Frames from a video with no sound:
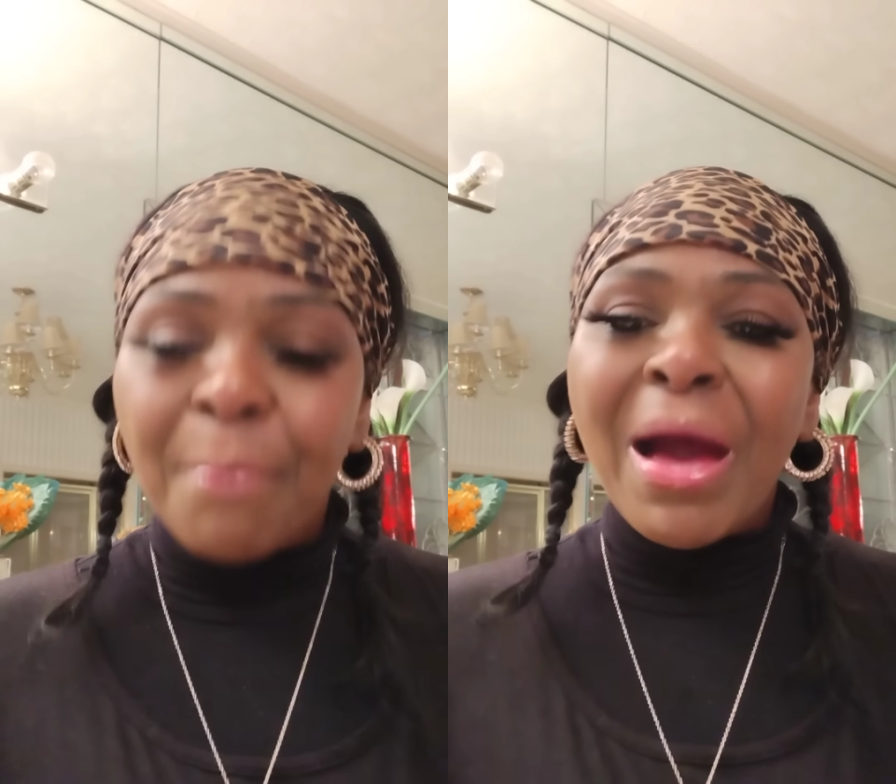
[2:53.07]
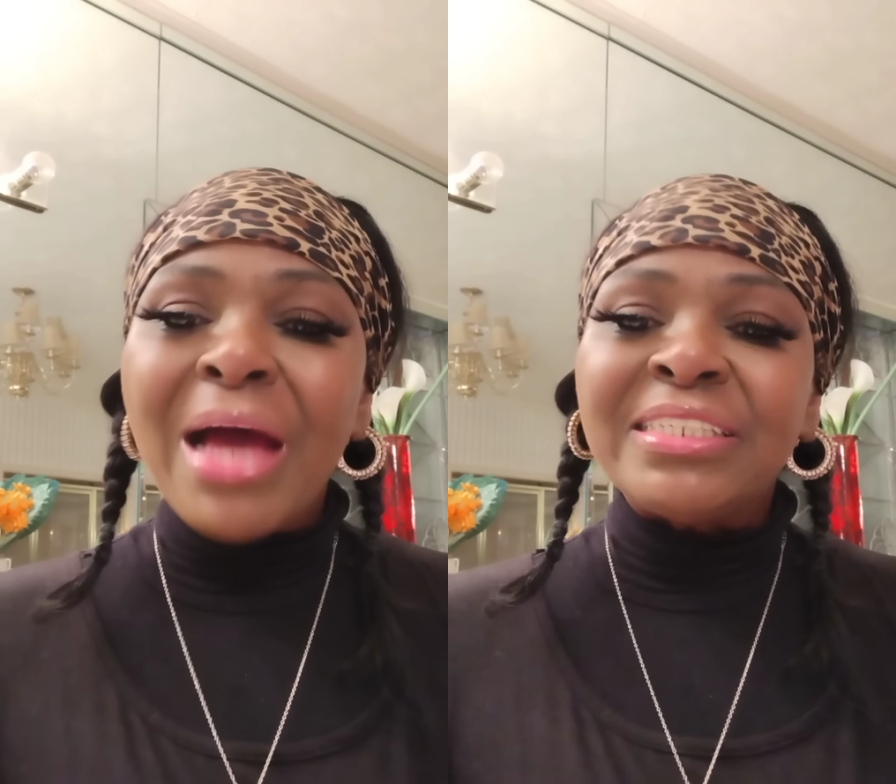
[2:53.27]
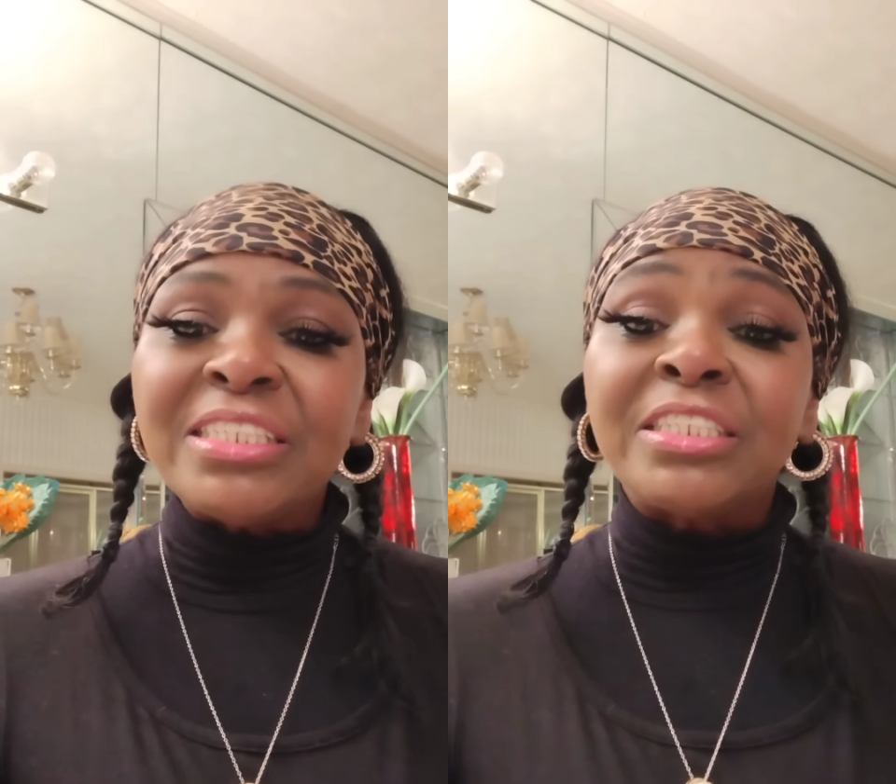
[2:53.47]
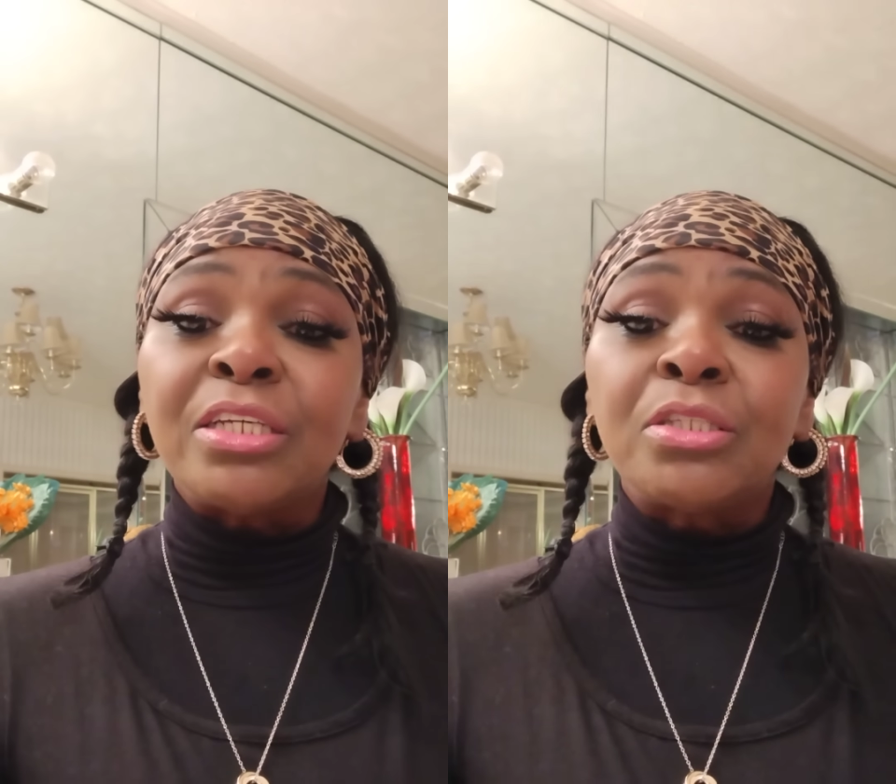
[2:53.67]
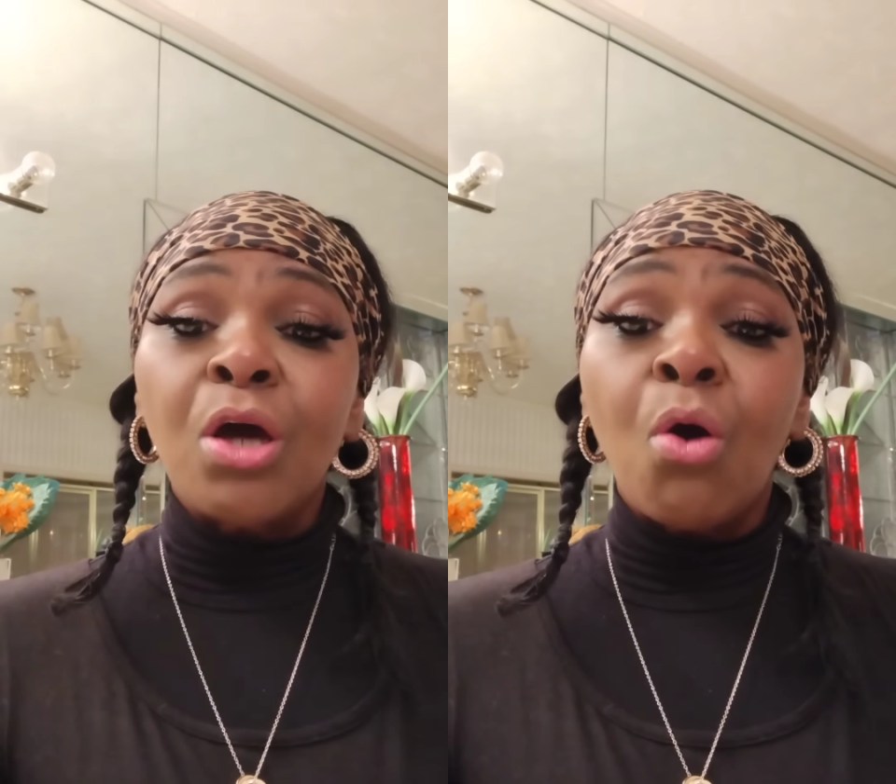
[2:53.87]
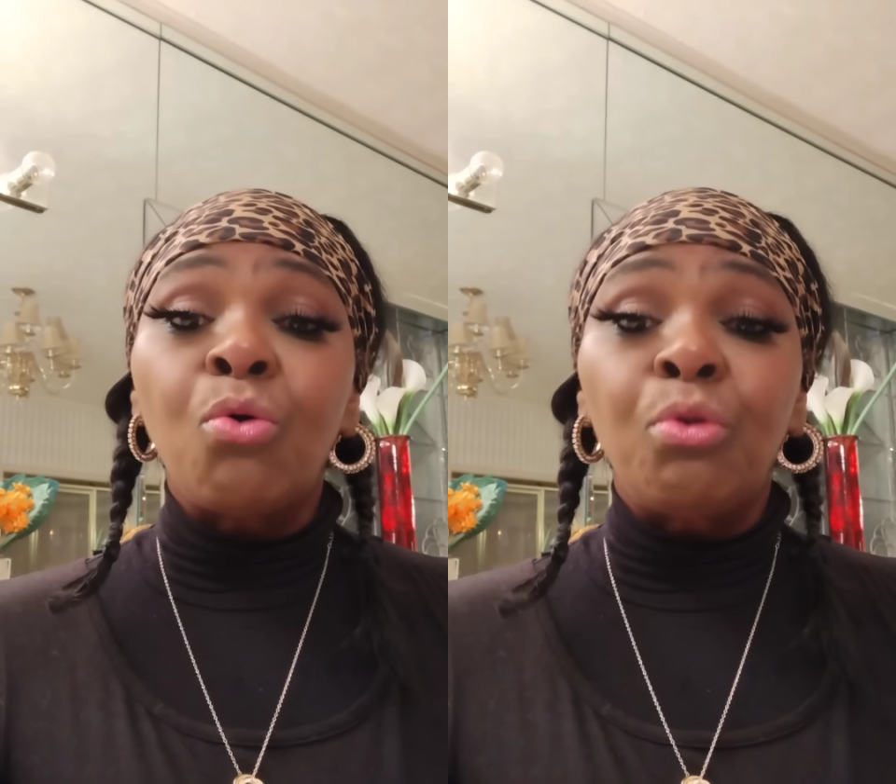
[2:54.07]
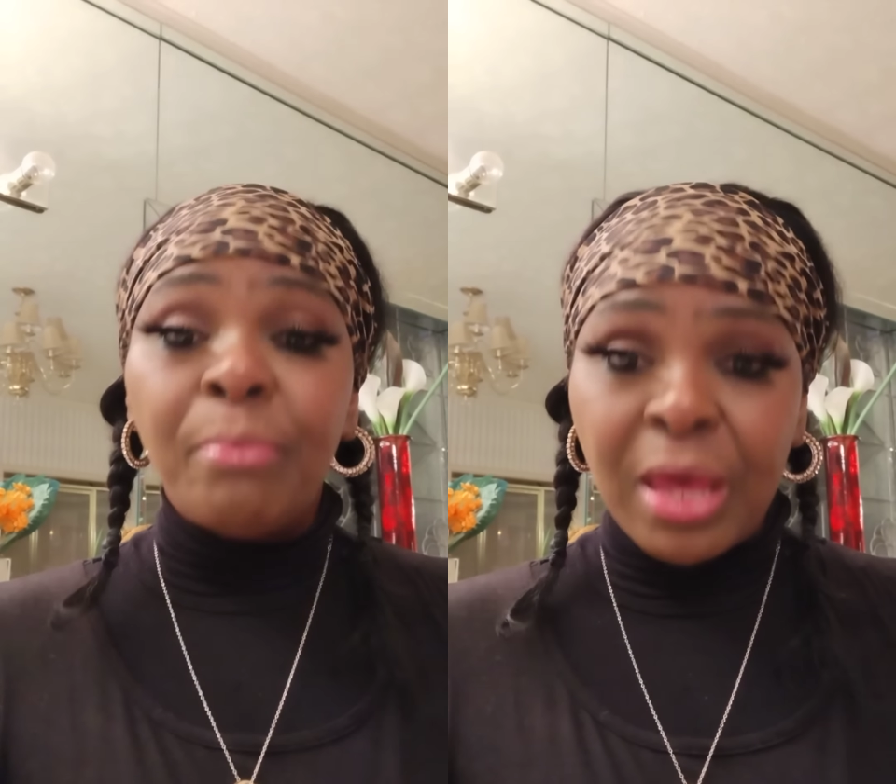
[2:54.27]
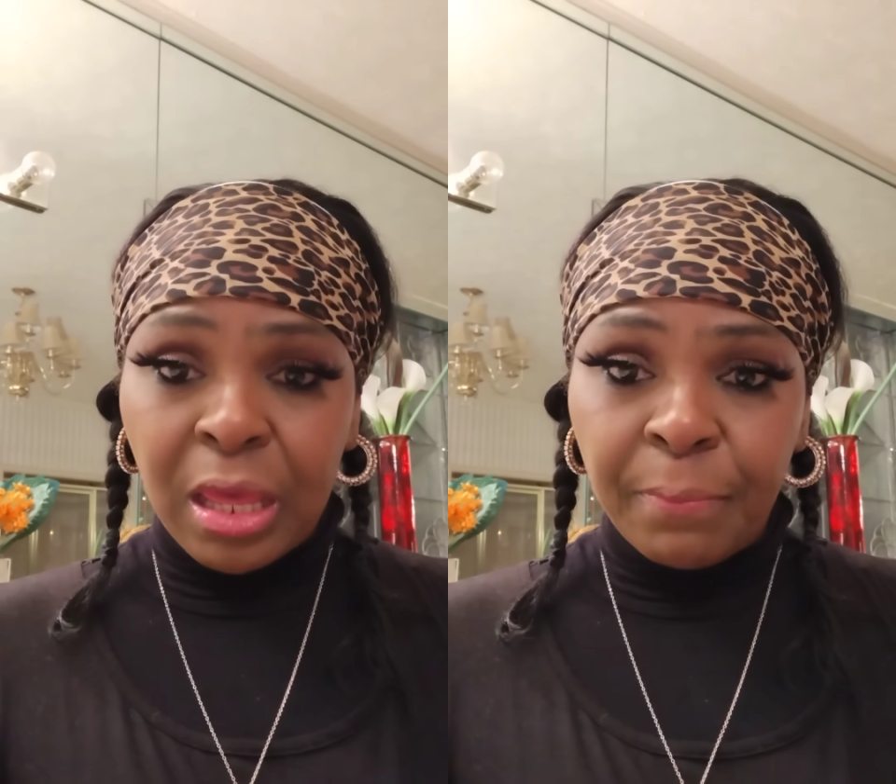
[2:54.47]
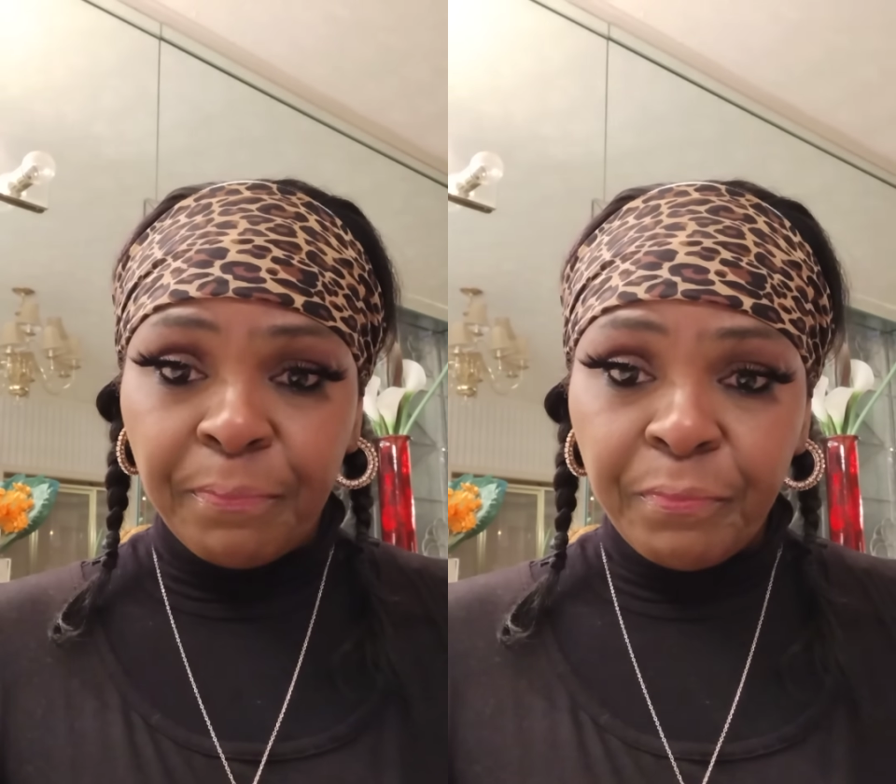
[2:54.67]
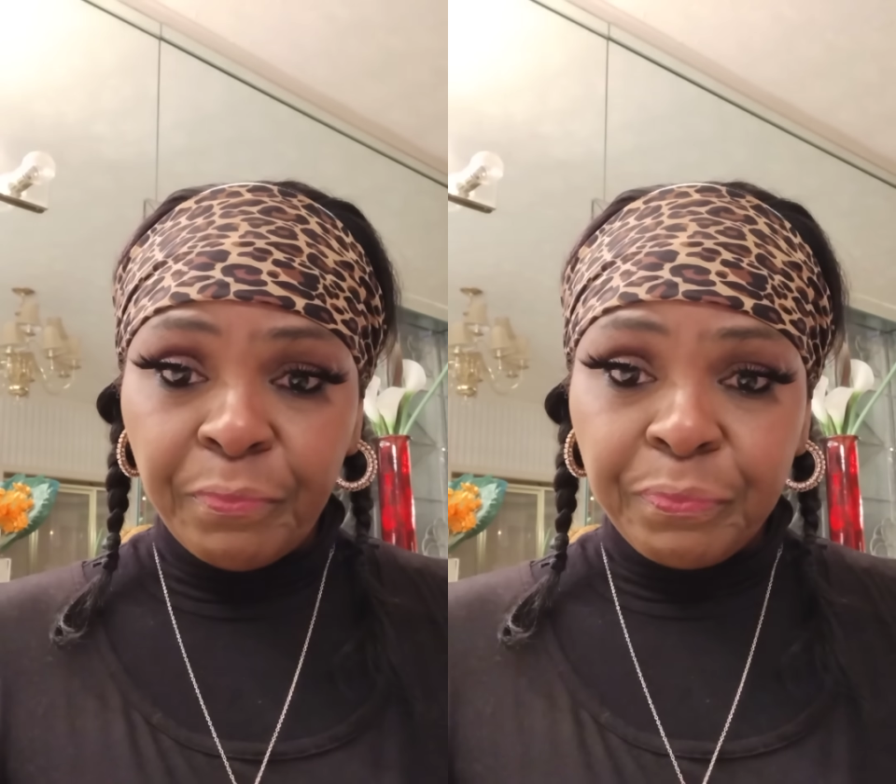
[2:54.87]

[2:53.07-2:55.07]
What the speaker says: My sister told me,